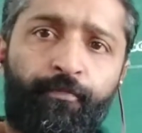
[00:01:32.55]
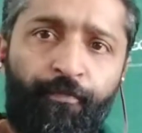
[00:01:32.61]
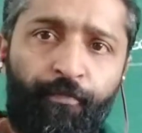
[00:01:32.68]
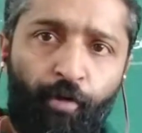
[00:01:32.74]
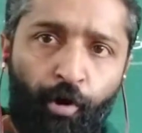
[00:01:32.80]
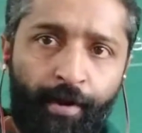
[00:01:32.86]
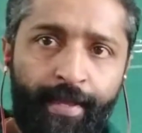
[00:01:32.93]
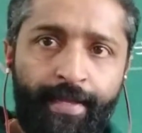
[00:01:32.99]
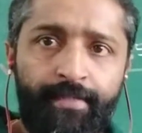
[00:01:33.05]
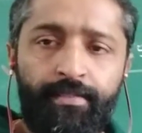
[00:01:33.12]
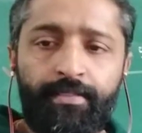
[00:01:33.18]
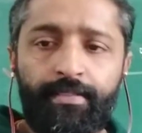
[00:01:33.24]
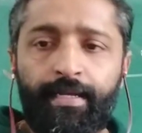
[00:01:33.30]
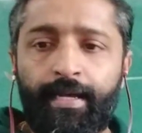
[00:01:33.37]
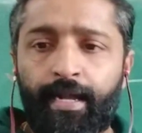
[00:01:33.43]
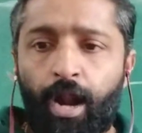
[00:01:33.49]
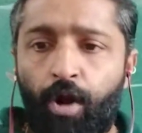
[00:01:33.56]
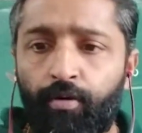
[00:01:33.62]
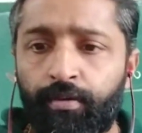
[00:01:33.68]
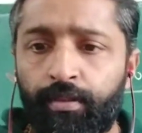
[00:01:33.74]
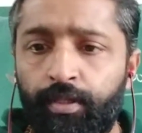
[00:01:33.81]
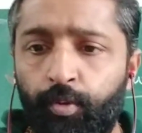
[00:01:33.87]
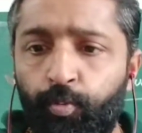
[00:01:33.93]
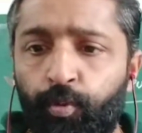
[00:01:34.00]
voyage
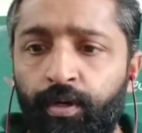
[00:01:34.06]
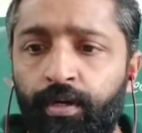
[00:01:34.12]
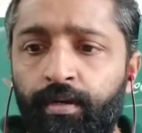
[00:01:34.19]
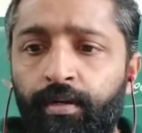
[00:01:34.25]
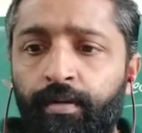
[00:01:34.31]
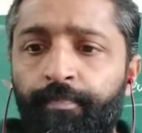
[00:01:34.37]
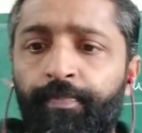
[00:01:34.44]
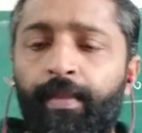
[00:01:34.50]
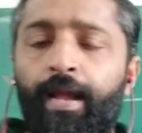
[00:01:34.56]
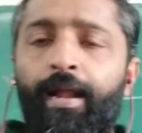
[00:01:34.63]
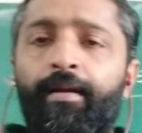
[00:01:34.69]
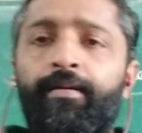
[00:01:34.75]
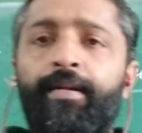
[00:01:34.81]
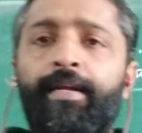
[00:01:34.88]
around the world and